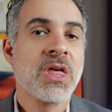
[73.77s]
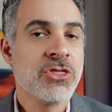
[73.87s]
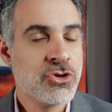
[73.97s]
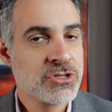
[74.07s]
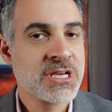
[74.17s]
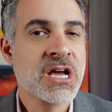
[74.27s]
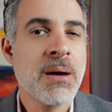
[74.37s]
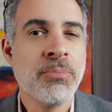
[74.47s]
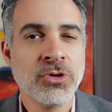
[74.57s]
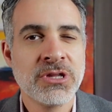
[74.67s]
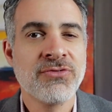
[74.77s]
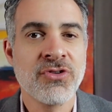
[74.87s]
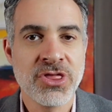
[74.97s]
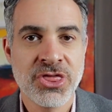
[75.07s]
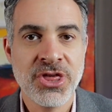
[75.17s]
There's a couple
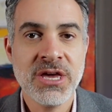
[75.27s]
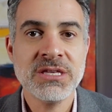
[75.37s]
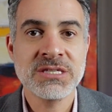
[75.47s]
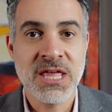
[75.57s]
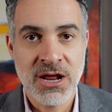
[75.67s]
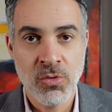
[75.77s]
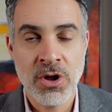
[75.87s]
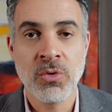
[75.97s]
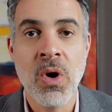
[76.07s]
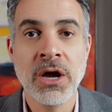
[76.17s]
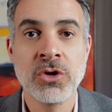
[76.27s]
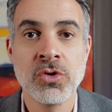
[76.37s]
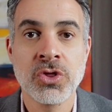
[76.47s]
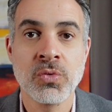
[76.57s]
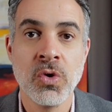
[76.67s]
different things that I want to walk you
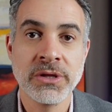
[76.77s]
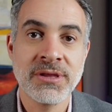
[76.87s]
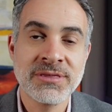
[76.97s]
through it.